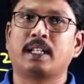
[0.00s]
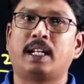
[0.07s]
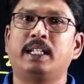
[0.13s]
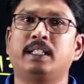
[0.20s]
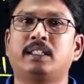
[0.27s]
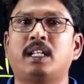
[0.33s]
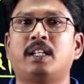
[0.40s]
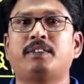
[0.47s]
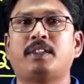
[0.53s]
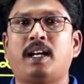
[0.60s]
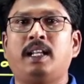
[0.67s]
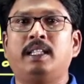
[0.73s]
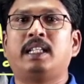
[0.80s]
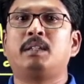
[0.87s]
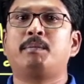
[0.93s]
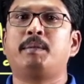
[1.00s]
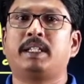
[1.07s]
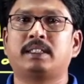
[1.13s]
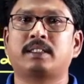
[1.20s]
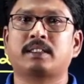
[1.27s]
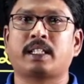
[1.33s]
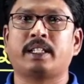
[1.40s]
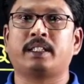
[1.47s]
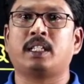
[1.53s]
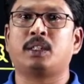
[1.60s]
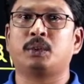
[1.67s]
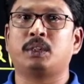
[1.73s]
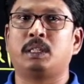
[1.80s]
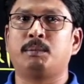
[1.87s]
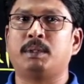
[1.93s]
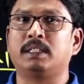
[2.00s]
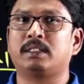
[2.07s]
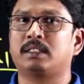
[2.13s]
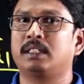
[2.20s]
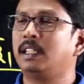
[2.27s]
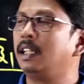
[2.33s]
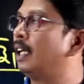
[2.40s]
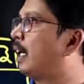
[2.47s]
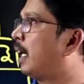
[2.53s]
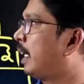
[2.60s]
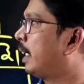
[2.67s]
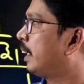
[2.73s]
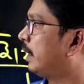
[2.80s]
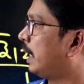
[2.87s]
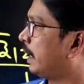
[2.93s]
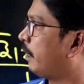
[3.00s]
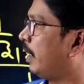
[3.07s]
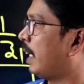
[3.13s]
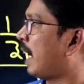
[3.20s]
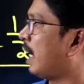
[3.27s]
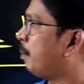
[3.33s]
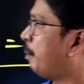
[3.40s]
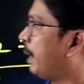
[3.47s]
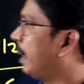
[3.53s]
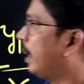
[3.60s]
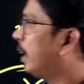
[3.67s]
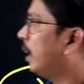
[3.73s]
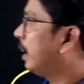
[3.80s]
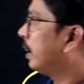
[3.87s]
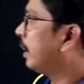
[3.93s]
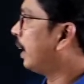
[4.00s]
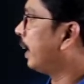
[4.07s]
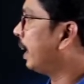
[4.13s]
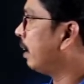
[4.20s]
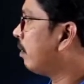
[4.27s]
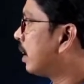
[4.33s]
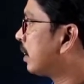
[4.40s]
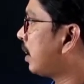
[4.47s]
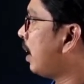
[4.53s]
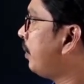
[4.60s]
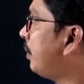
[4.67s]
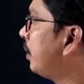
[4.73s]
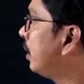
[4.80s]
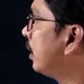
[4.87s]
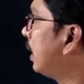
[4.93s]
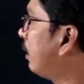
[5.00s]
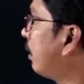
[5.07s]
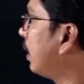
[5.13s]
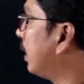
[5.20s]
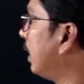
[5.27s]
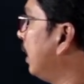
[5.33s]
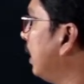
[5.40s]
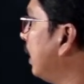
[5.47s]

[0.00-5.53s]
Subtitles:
Addition of all the admittances connected to that bus, and that will not be the inverse of that one.